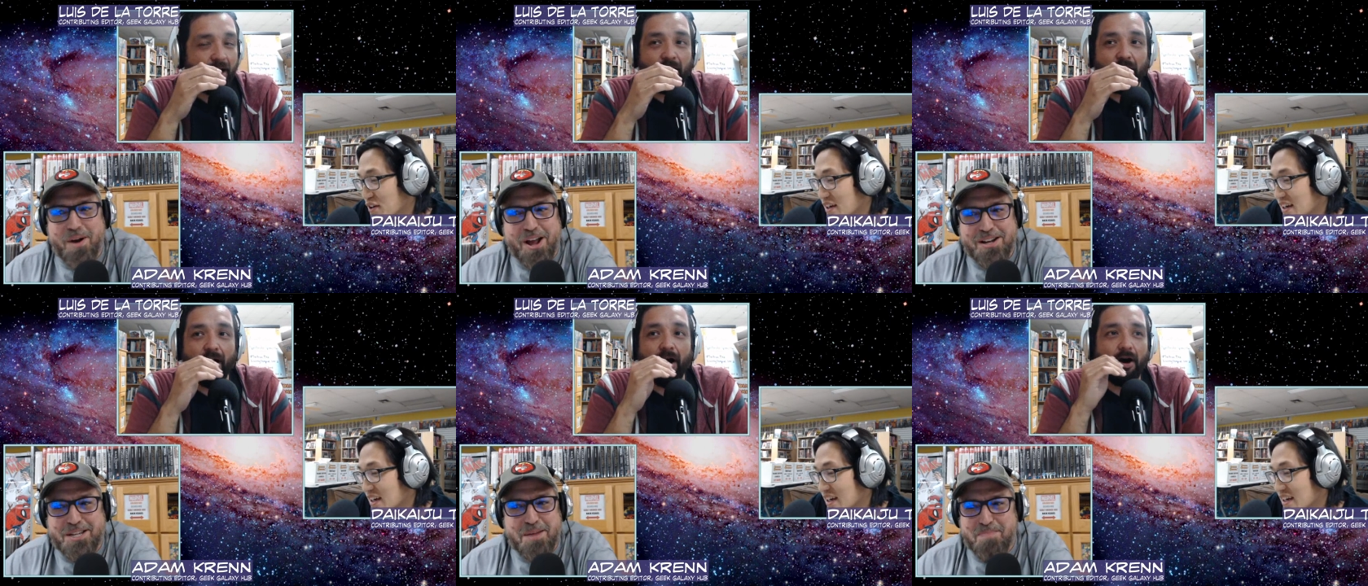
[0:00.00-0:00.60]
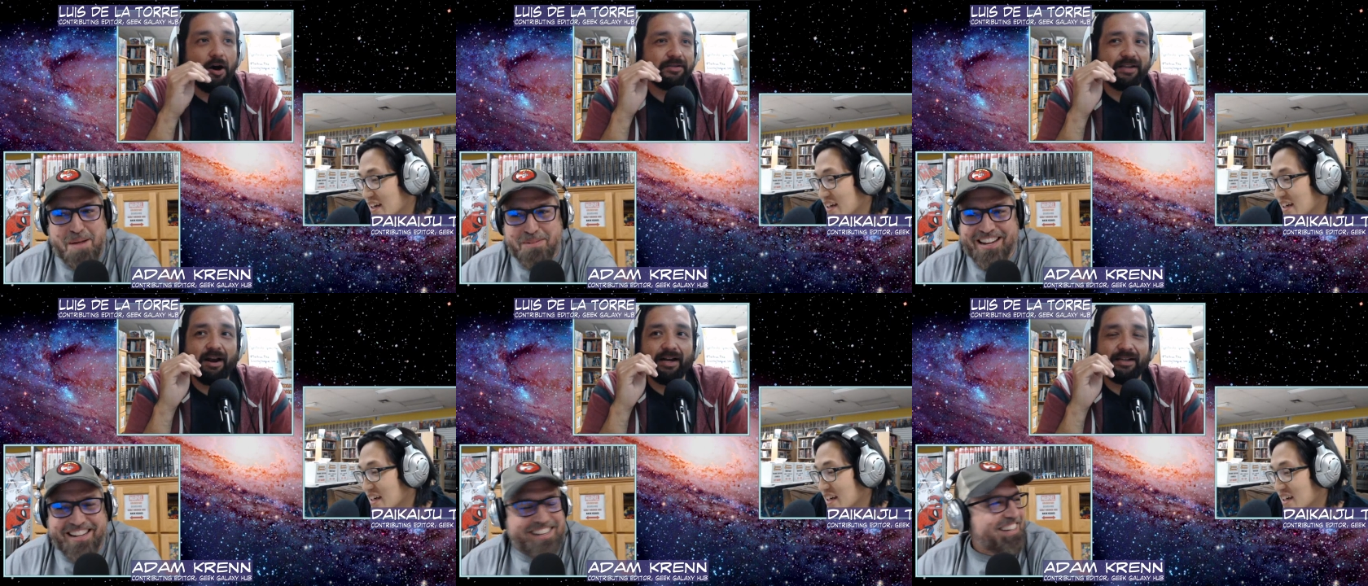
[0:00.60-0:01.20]
Speaker 1: no? on TeePublic. Oh,
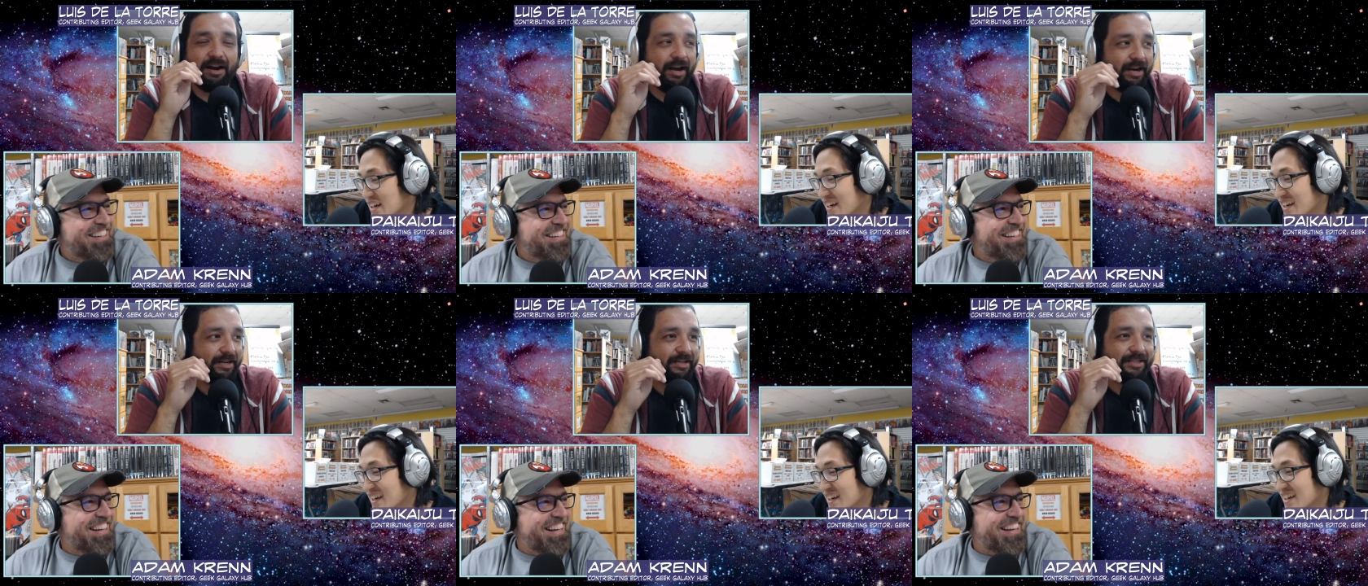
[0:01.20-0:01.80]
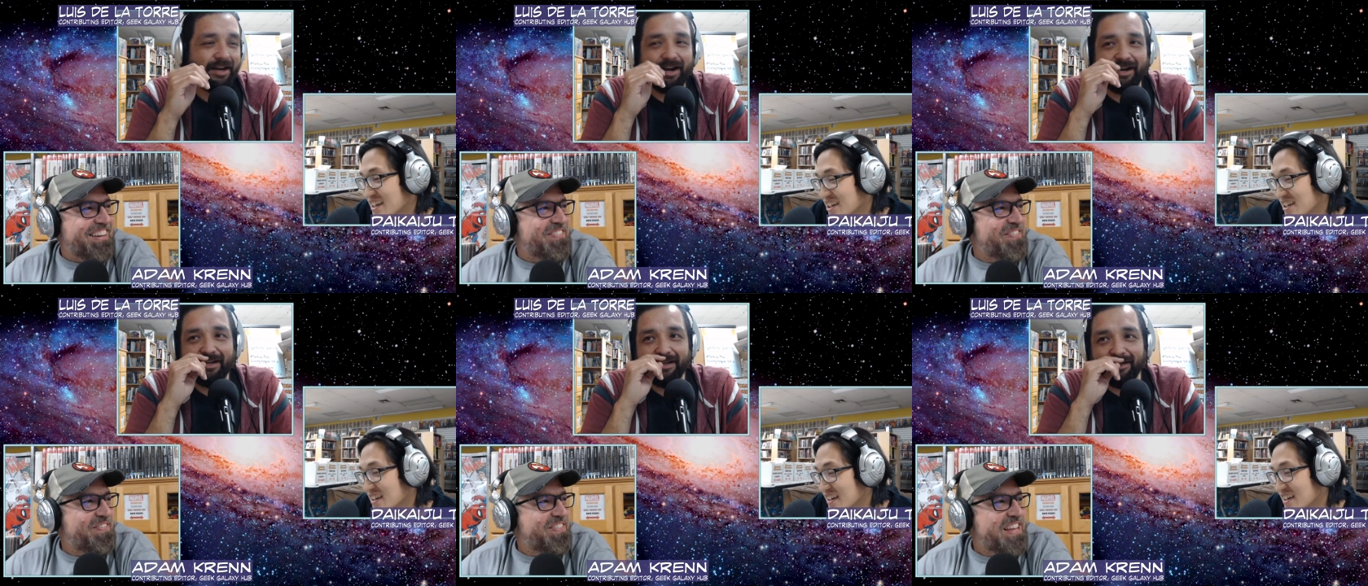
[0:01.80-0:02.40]
sorry, sorry, um, sorry
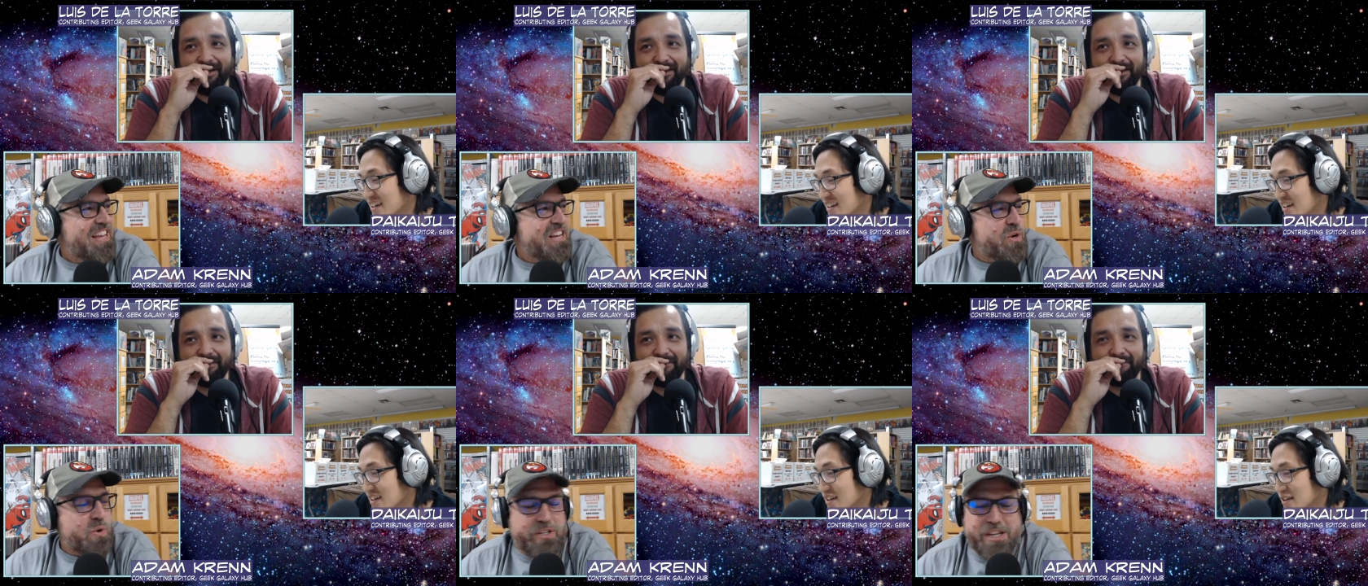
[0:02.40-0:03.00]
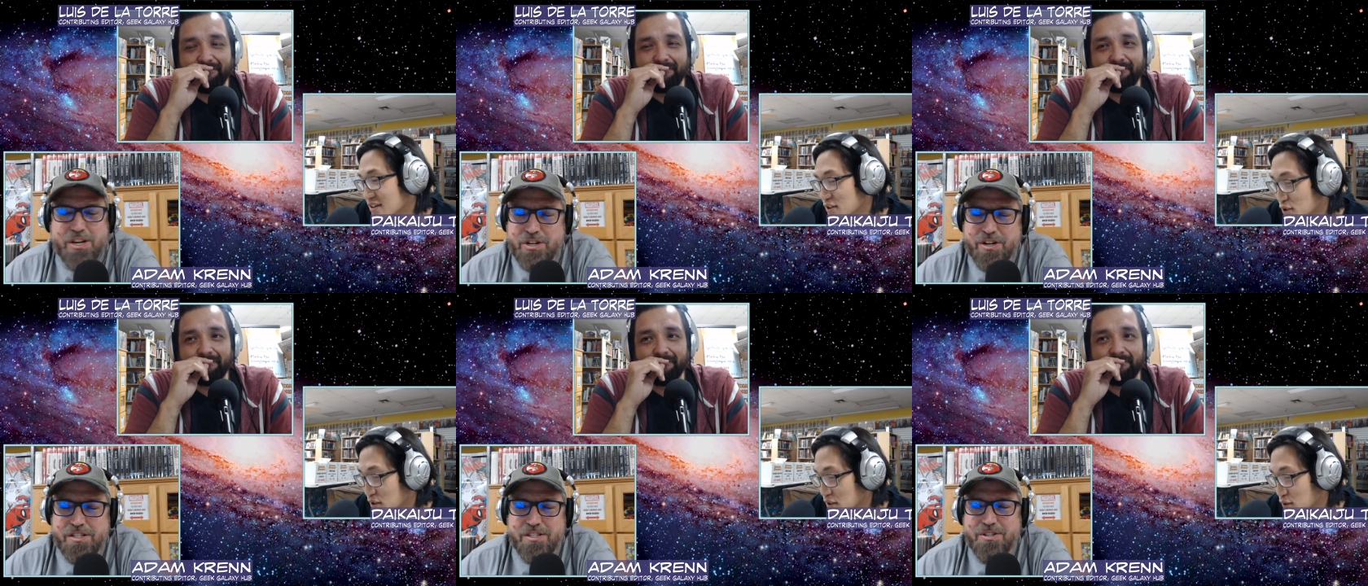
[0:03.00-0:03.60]
cool
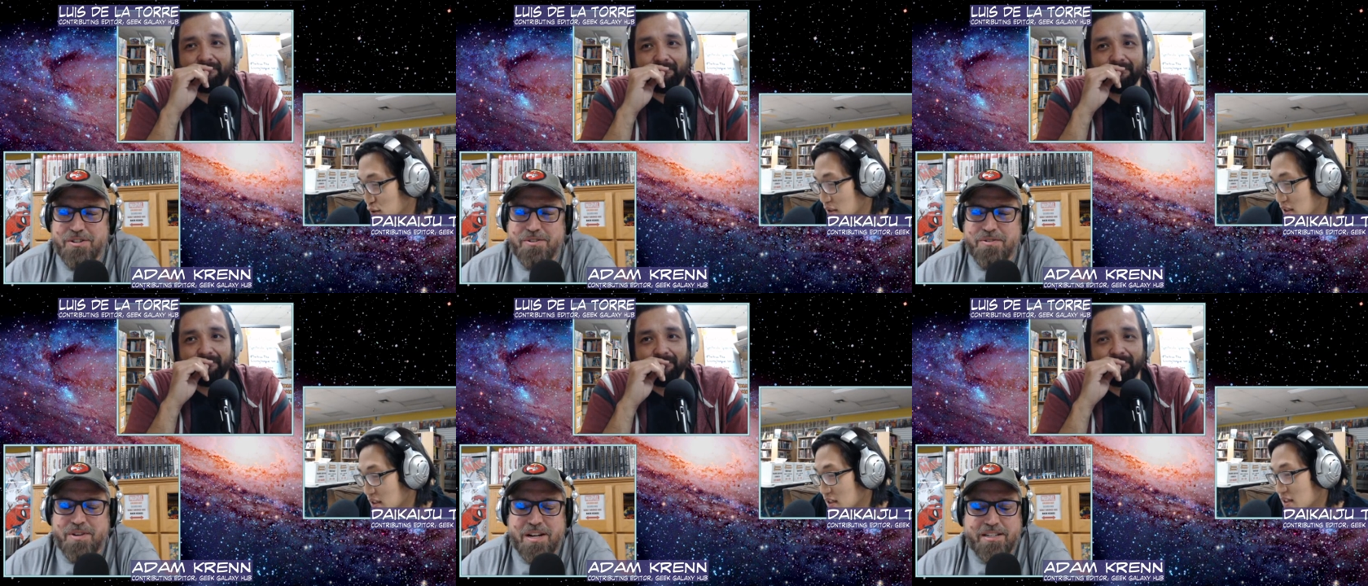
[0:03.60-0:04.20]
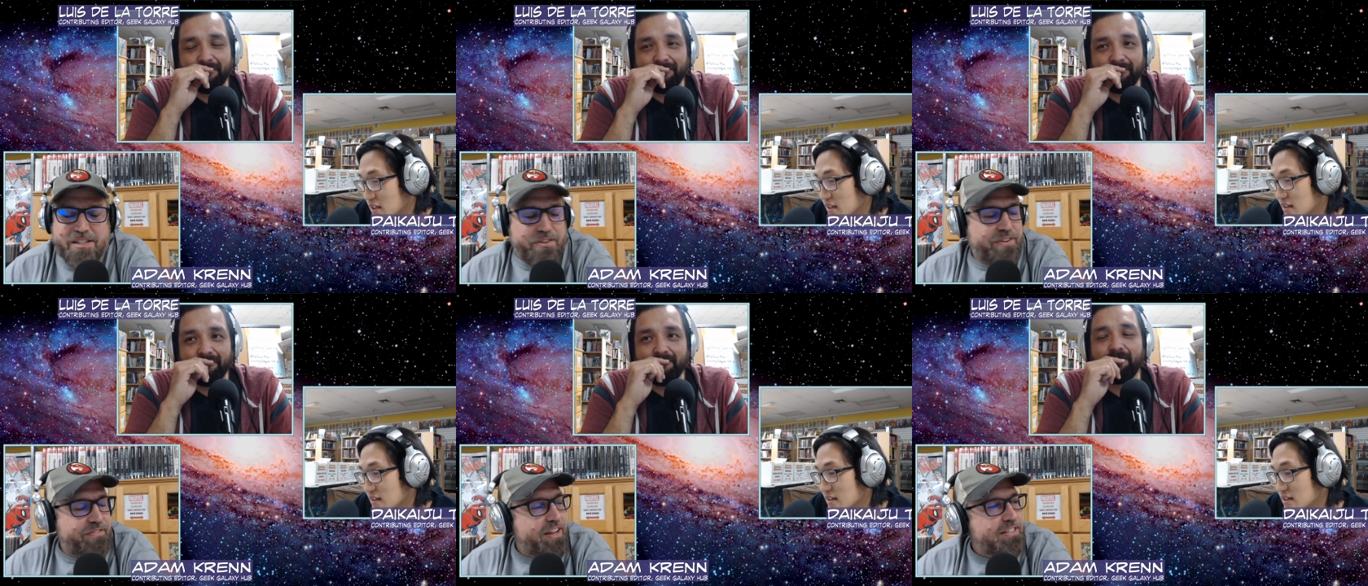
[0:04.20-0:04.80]
T-shirts to uh, tickle
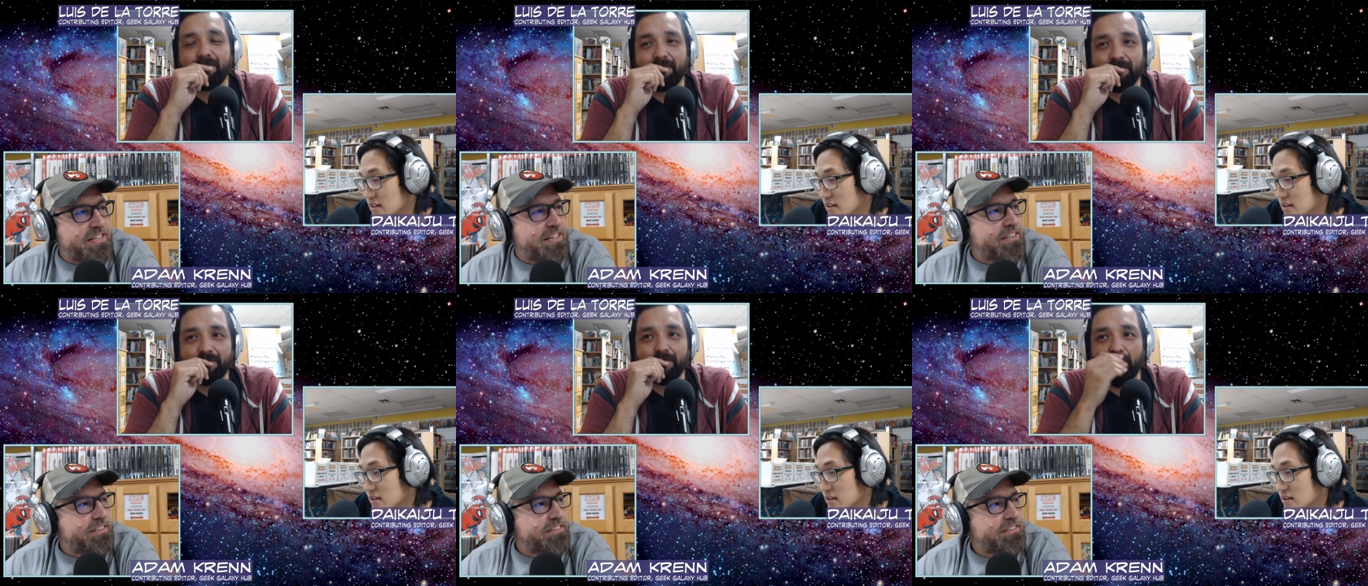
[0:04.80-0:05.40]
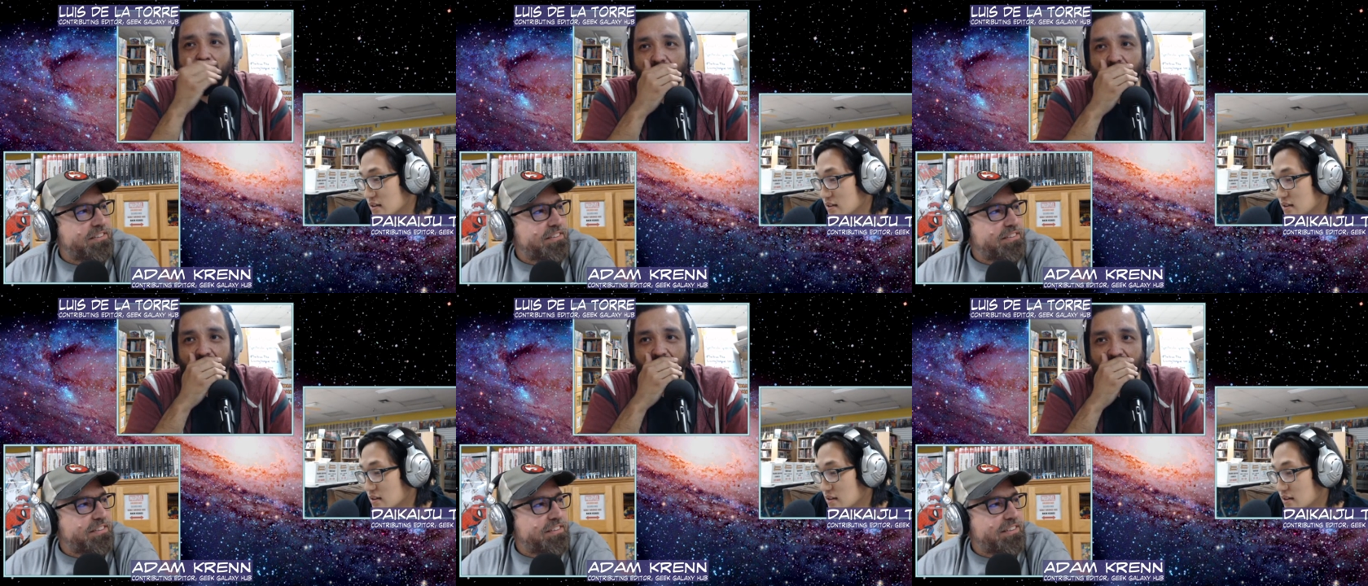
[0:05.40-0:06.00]
your fancy.
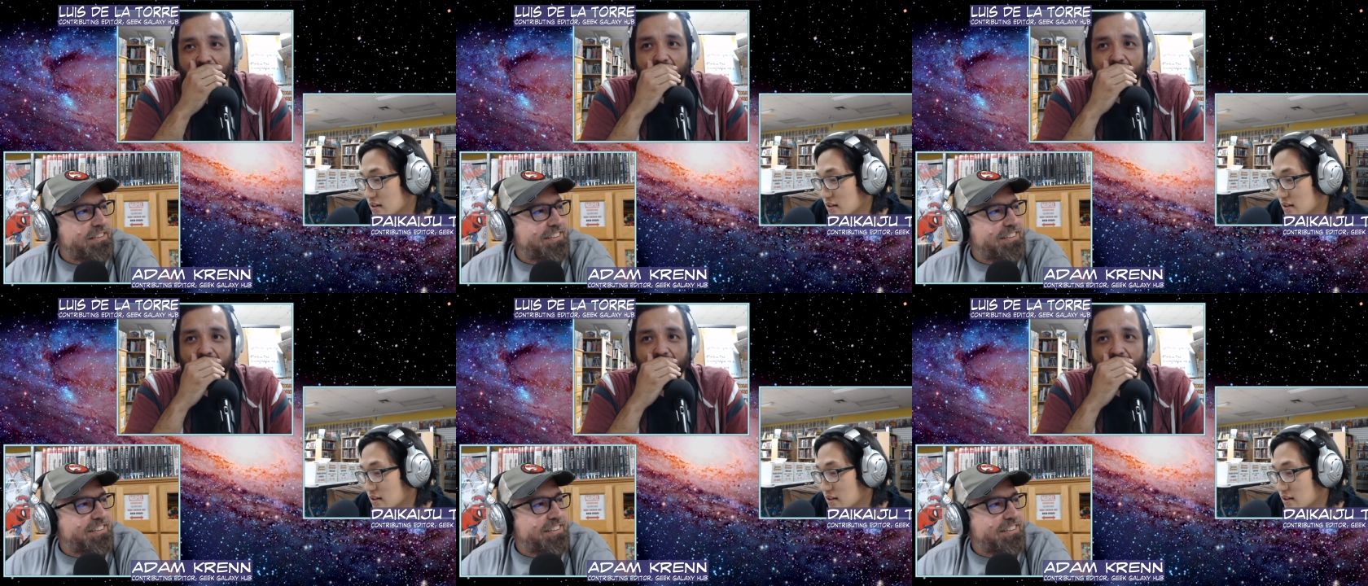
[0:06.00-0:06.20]
Speaker 2: Cocaine.